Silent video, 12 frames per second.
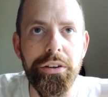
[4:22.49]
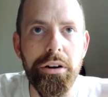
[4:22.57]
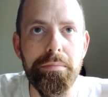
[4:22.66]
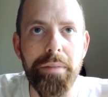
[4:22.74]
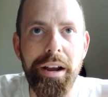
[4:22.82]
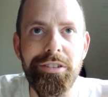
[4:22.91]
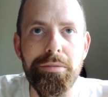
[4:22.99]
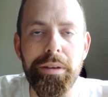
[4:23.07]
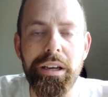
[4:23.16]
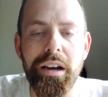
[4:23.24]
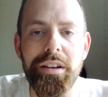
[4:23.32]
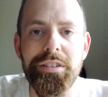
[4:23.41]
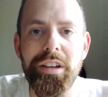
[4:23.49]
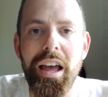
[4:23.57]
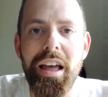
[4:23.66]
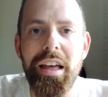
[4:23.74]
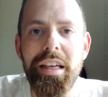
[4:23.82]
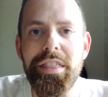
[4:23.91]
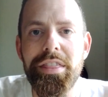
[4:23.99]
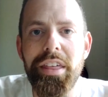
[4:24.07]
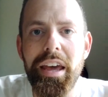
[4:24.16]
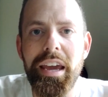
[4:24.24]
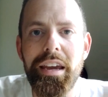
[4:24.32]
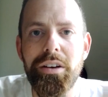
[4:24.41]
They're amazing because
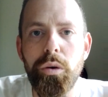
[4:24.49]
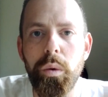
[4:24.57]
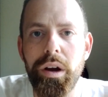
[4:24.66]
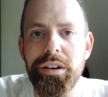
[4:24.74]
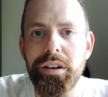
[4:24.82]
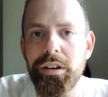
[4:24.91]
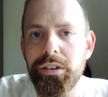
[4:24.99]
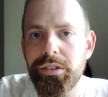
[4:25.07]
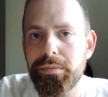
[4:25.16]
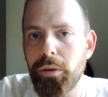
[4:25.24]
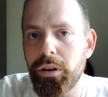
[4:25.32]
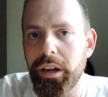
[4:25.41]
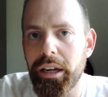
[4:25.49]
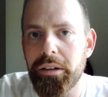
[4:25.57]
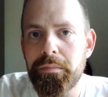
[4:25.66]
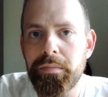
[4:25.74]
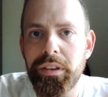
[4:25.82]
they quit smoking,